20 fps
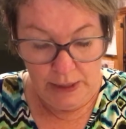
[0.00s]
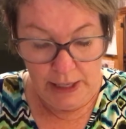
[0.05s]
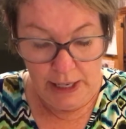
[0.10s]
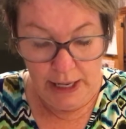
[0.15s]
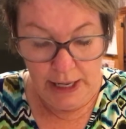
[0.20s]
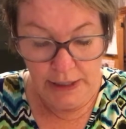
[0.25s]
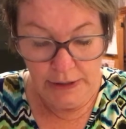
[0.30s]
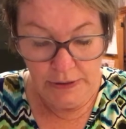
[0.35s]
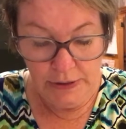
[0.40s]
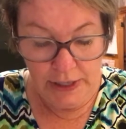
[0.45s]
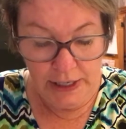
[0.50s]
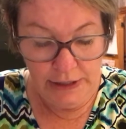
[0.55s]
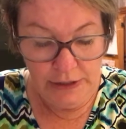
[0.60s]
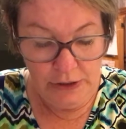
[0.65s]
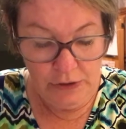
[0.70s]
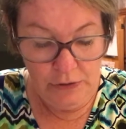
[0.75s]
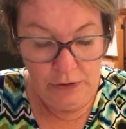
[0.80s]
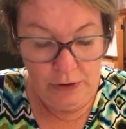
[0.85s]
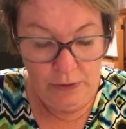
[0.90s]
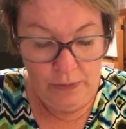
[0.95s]
And I
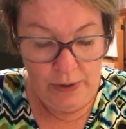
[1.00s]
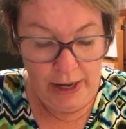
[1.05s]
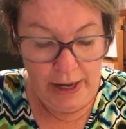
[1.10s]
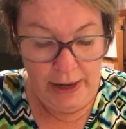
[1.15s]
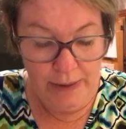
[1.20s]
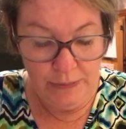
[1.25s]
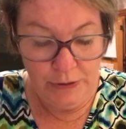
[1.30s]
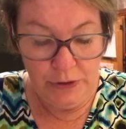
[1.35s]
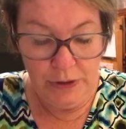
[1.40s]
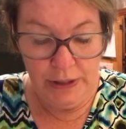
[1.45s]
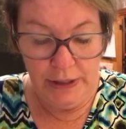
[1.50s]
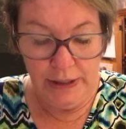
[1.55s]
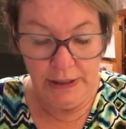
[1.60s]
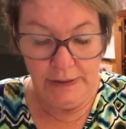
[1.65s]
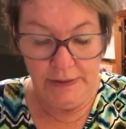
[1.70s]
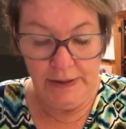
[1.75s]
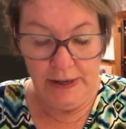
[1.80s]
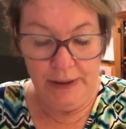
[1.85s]
don't know why I'm doing this